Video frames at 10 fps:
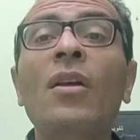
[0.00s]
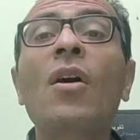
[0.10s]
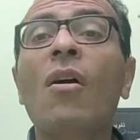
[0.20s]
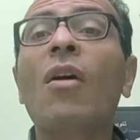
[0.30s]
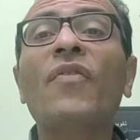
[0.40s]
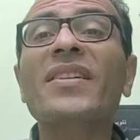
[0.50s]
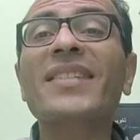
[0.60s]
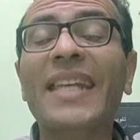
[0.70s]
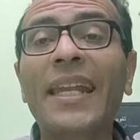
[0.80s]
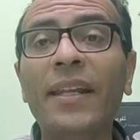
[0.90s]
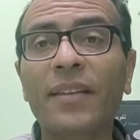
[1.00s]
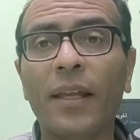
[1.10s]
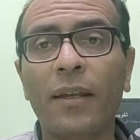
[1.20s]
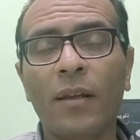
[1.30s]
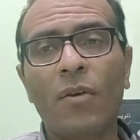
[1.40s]
of a skeletal
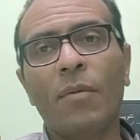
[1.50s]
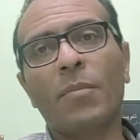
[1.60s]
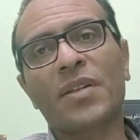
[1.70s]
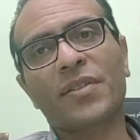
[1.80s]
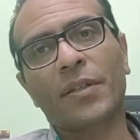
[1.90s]
muscle.